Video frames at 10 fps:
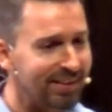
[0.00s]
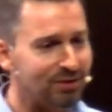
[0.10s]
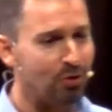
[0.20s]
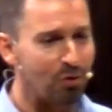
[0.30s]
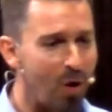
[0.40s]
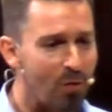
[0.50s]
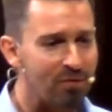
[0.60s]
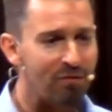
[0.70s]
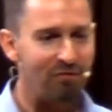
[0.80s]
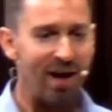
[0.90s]
has grown
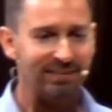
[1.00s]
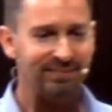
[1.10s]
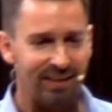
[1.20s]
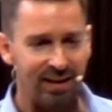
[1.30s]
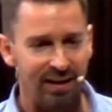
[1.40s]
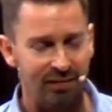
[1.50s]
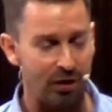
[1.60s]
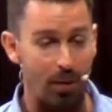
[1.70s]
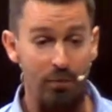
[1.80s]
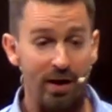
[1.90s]
faster than
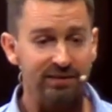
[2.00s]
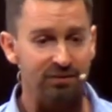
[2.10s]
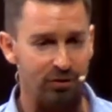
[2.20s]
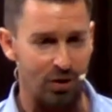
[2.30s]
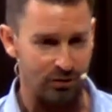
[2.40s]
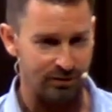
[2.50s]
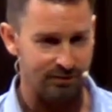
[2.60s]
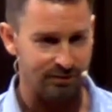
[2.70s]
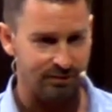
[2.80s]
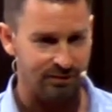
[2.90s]
our brains have
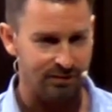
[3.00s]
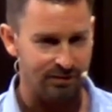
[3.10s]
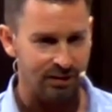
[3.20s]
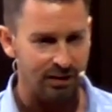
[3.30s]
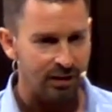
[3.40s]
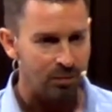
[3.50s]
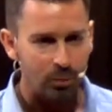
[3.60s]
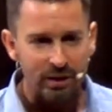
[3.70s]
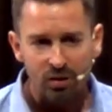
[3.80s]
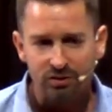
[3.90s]
grown. But
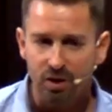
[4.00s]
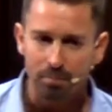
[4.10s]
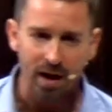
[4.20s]
we can't turn